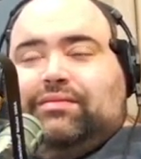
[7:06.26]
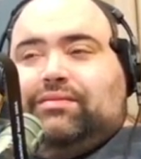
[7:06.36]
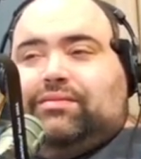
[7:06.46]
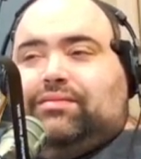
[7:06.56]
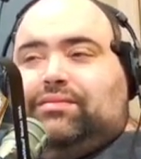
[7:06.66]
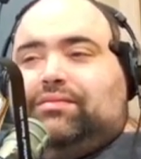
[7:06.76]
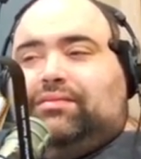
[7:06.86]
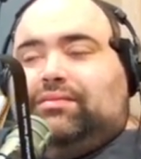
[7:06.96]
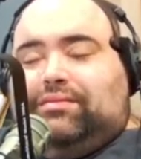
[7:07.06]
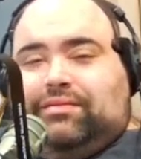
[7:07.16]

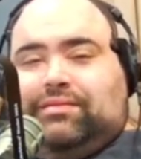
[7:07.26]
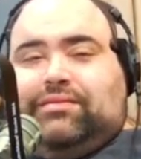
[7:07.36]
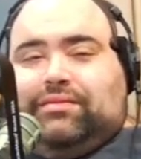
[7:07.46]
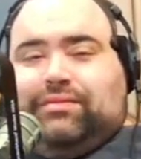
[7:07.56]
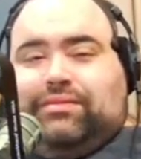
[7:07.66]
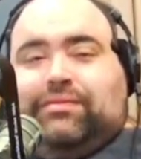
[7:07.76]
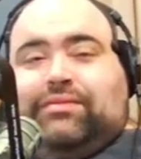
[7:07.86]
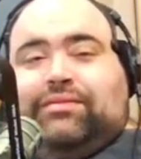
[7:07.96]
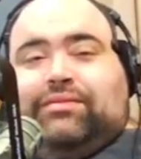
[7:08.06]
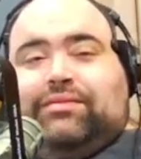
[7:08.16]

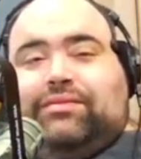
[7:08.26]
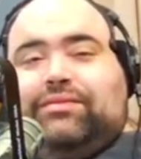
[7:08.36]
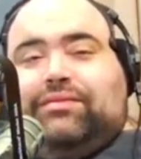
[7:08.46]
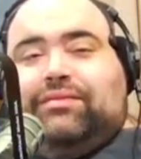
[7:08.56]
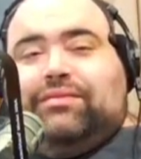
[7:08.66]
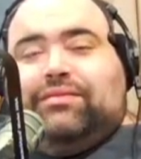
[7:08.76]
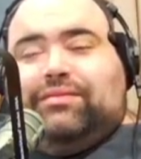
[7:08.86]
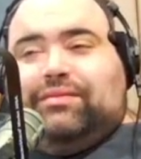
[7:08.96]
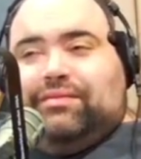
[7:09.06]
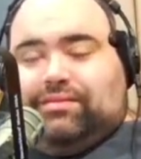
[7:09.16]

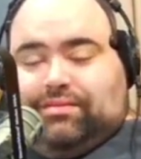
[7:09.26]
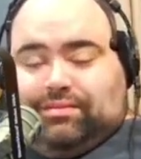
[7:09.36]
[no speech]